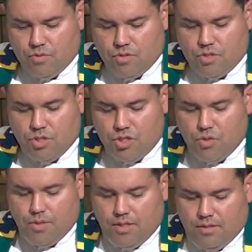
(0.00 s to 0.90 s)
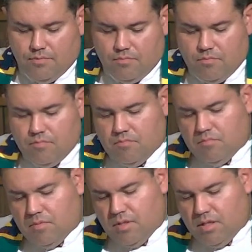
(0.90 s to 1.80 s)
to do it
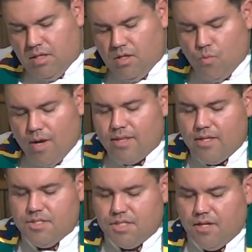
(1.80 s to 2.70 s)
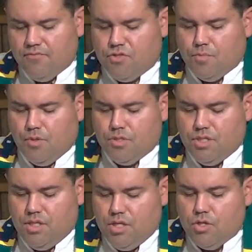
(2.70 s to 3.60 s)
in a way that is comfortable
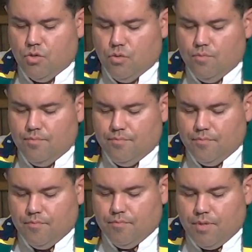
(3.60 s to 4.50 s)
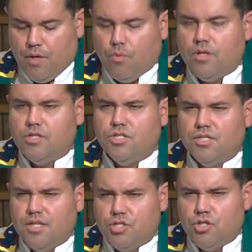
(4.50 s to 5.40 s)
to you, but I want to just
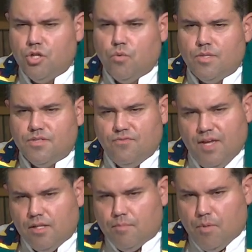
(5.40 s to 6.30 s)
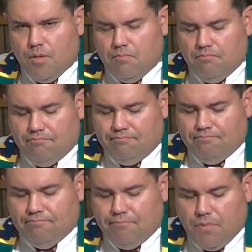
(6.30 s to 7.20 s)
let you know what's available.
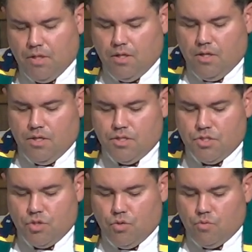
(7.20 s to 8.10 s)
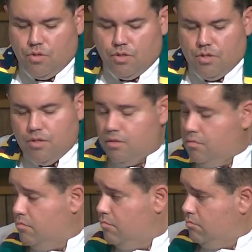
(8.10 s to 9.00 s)
So,
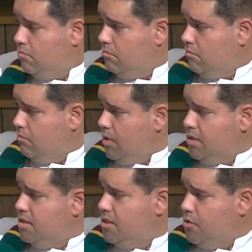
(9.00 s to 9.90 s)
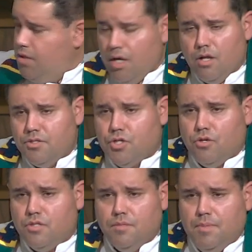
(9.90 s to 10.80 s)
we consider the altar
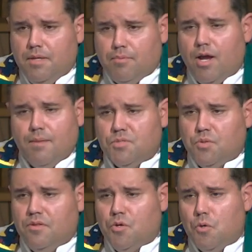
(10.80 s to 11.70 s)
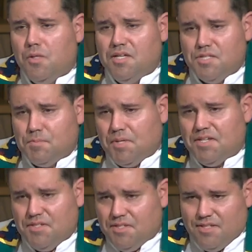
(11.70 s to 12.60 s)
to be perhaps one of the holiest
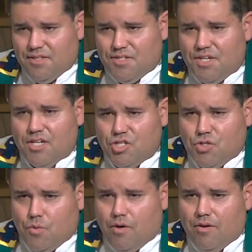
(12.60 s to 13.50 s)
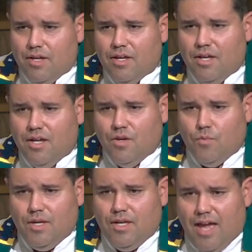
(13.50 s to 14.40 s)
places in the sanctuary.
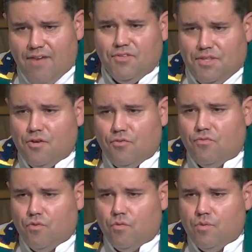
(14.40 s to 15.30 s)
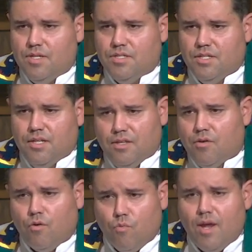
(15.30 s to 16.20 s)
We have it there for a reason, and there
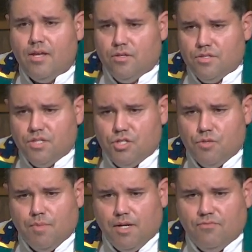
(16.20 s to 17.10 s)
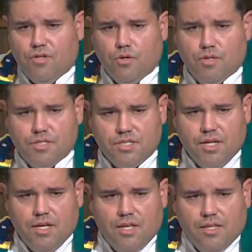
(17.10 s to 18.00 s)
are rails that you might have noticed
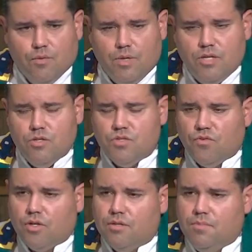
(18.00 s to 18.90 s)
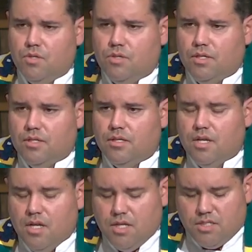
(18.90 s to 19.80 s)
that we use for communion.
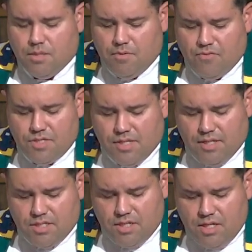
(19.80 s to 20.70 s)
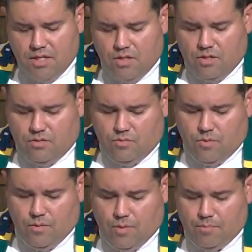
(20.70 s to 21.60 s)
Some of us like to kneel
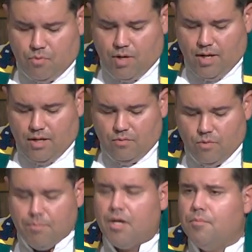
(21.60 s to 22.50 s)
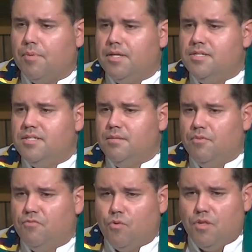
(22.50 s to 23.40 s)
when we pray. What better place than
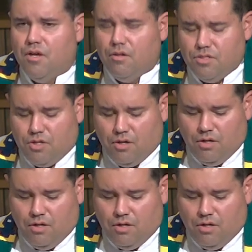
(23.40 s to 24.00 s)
before the altar?